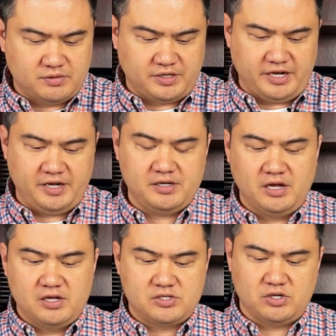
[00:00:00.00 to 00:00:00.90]
Okay.
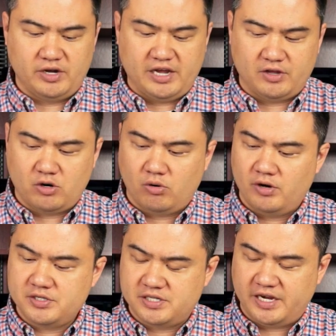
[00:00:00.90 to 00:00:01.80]
So again, the
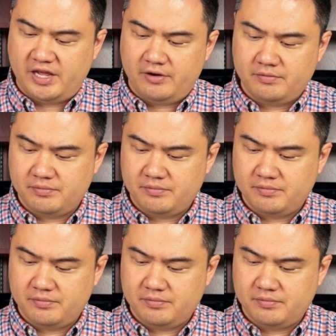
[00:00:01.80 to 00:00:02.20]
chords together.